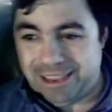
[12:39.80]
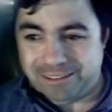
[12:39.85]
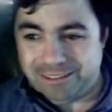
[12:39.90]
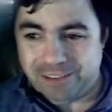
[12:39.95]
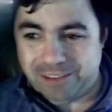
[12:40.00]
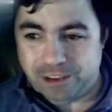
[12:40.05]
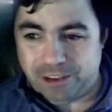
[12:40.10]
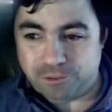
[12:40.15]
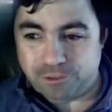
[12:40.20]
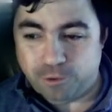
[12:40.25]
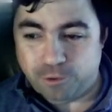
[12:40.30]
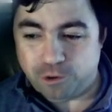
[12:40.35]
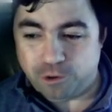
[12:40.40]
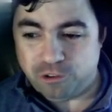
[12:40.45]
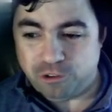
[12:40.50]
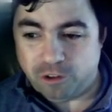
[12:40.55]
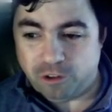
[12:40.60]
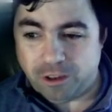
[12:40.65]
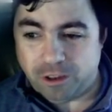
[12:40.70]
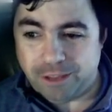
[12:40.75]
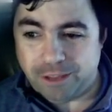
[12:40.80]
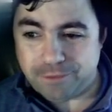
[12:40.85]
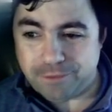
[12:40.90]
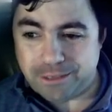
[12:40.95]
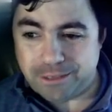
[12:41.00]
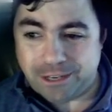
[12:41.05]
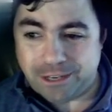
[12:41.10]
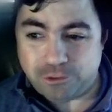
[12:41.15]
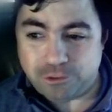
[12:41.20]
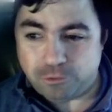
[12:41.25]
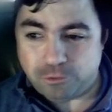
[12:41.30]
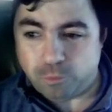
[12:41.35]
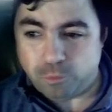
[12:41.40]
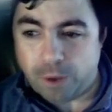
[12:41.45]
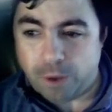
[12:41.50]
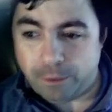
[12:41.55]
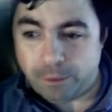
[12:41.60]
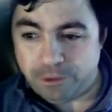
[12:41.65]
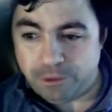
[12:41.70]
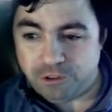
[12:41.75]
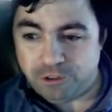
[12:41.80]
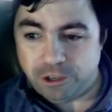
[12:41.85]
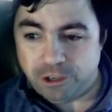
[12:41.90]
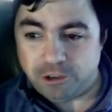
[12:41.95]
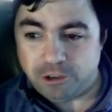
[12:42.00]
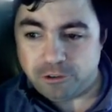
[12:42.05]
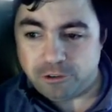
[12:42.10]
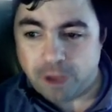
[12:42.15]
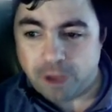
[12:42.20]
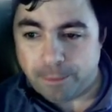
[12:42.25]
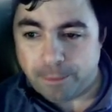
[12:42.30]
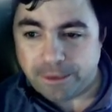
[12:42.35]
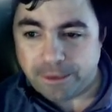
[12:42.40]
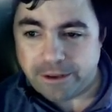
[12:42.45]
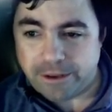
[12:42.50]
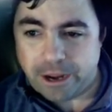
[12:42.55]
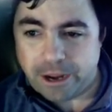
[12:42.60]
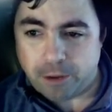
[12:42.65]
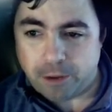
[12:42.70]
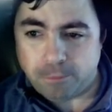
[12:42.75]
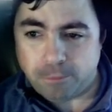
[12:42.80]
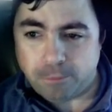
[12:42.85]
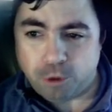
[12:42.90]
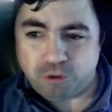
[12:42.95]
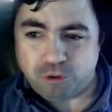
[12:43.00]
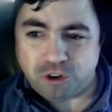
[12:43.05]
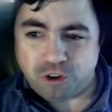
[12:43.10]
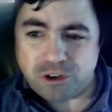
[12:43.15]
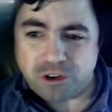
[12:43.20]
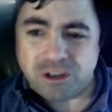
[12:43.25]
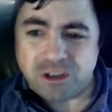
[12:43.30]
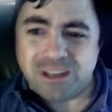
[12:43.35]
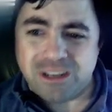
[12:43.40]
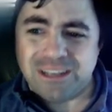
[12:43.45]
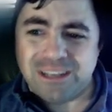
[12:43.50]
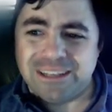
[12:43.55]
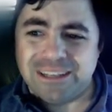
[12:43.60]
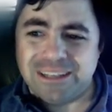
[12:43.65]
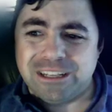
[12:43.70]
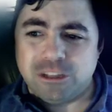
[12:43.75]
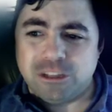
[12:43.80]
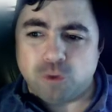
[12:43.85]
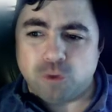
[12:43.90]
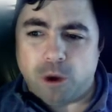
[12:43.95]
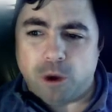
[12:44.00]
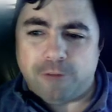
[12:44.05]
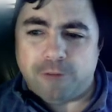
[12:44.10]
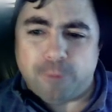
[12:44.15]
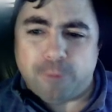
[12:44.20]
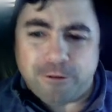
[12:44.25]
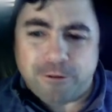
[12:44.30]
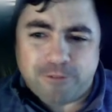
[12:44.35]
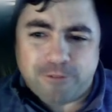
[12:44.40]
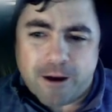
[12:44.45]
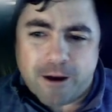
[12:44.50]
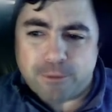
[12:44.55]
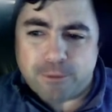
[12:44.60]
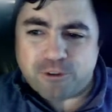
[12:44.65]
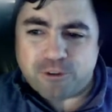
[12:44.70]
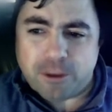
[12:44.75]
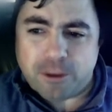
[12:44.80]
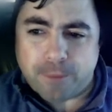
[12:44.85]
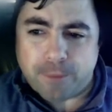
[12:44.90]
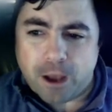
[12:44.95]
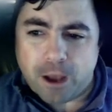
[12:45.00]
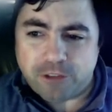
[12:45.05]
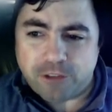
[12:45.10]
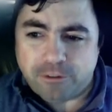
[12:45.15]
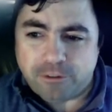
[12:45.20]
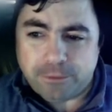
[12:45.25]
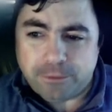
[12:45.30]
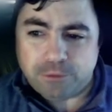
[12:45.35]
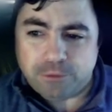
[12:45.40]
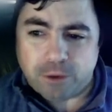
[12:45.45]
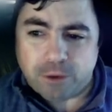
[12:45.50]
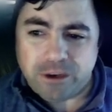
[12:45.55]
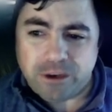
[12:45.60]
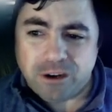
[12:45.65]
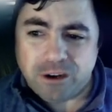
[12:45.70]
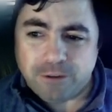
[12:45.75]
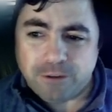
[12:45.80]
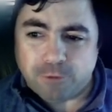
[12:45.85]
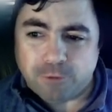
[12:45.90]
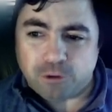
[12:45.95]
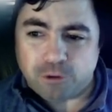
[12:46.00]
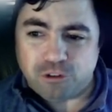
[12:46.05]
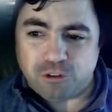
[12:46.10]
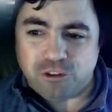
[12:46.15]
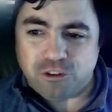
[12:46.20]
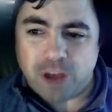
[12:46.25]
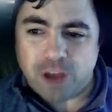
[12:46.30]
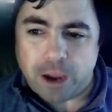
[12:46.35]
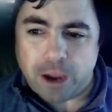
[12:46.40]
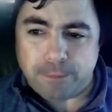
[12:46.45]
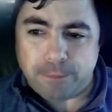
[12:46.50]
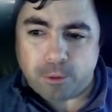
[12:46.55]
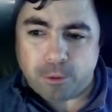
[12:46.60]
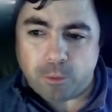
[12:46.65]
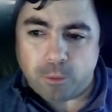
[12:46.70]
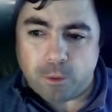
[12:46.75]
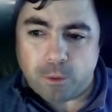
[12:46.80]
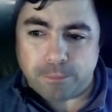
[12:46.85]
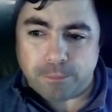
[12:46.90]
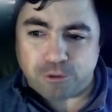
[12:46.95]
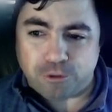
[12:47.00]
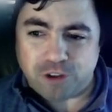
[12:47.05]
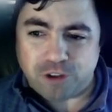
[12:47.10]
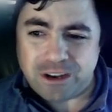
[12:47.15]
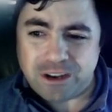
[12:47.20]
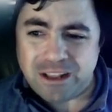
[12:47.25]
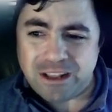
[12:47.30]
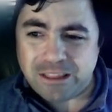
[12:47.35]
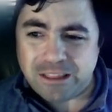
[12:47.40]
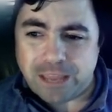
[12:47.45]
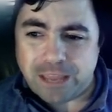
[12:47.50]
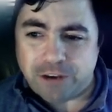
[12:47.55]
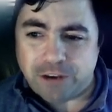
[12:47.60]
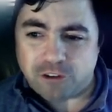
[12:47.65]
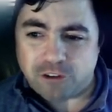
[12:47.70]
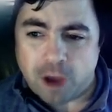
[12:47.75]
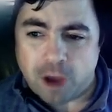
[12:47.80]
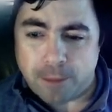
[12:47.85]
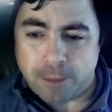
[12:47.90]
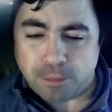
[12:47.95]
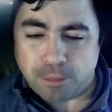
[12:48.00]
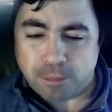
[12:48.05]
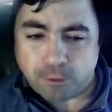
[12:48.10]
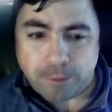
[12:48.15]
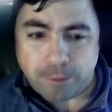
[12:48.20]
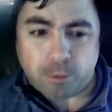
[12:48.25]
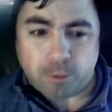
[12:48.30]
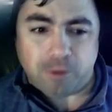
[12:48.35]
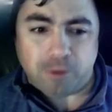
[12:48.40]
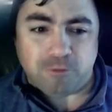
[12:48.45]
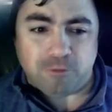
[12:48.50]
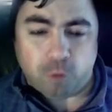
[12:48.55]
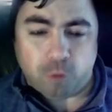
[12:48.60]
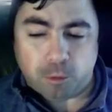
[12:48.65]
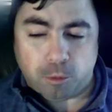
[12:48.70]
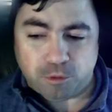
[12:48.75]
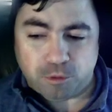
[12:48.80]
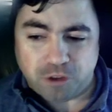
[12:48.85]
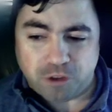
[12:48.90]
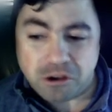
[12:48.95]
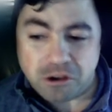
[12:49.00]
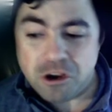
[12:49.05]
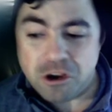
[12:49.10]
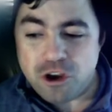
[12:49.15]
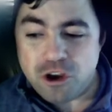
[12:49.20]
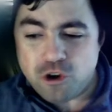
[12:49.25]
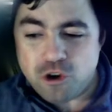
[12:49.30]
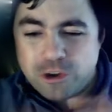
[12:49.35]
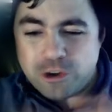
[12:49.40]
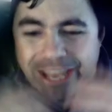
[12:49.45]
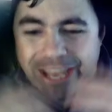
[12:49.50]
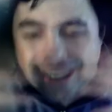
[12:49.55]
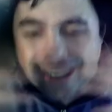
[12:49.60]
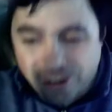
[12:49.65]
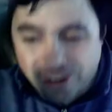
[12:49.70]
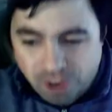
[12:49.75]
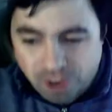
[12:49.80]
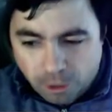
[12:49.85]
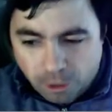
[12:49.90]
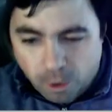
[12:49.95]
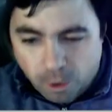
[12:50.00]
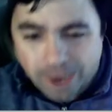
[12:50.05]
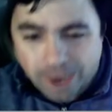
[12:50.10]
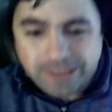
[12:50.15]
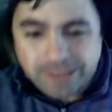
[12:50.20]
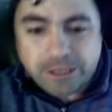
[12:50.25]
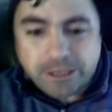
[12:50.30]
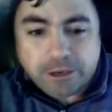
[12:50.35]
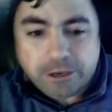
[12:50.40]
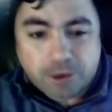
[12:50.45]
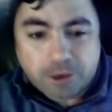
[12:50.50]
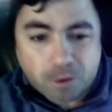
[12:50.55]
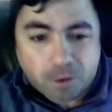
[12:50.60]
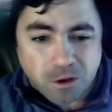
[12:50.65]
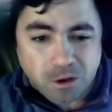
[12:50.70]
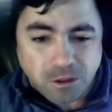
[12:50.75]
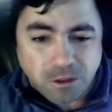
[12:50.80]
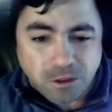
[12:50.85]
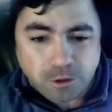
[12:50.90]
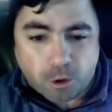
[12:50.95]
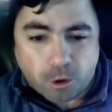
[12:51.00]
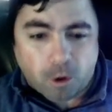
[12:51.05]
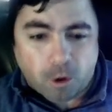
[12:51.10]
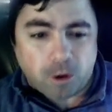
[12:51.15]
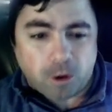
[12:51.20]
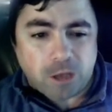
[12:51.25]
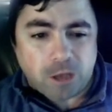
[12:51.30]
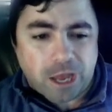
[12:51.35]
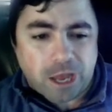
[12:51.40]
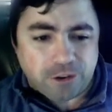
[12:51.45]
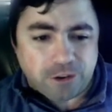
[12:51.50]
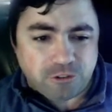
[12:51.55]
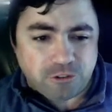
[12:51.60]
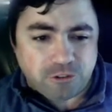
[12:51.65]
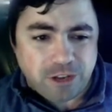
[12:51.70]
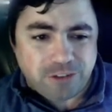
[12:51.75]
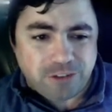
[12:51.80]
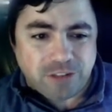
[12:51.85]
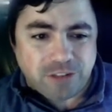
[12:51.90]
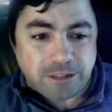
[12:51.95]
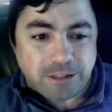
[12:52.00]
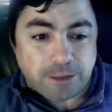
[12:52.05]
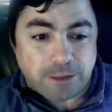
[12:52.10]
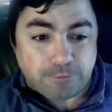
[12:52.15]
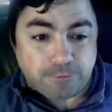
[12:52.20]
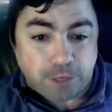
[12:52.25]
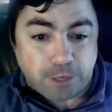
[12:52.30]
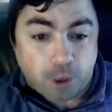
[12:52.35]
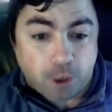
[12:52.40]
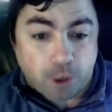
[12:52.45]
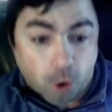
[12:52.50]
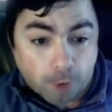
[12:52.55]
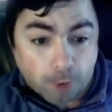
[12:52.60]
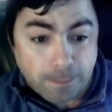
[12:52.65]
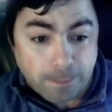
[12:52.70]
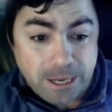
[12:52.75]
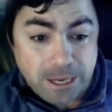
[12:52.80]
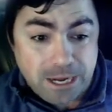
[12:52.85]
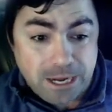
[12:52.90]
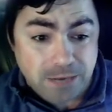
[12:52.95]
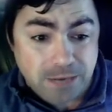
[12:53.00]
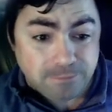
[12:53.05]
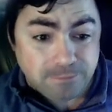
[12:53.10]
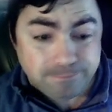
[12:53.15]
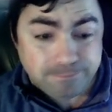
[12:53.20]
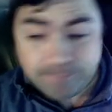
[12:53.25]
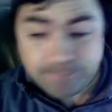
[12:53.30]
tests versus 11. That's why we see this up and down motion. 12.5% positivity rate versus 9.1%. That is up 3.4%. You're getting a general idea here. There are a lot of states that definitely are peaking.